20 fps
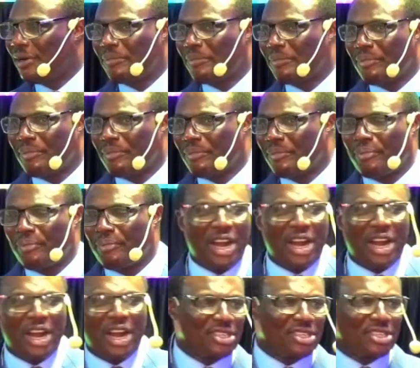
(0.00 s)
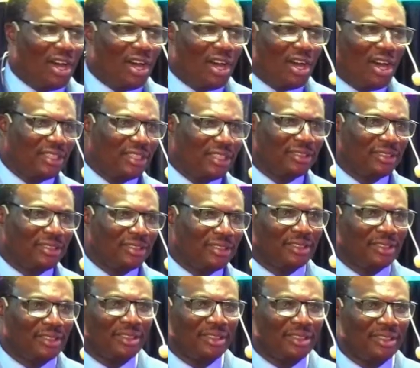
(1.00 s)
Praise God.
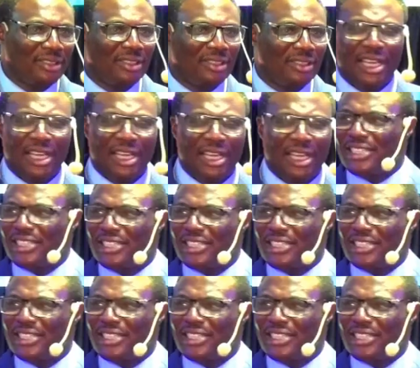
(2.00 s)
I say, praise